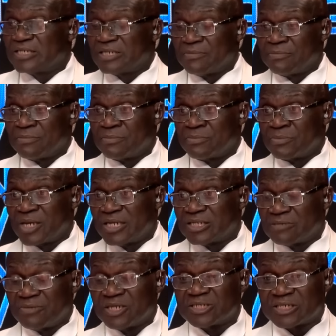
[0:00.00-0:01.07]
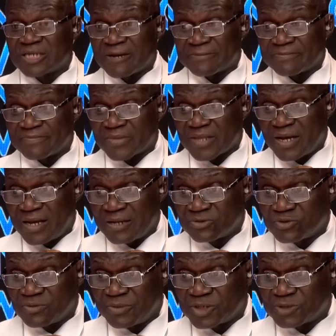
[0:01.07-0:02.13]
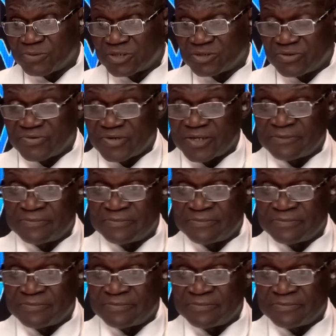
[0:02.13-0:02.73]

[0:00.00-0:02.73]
million, uh, to be specific,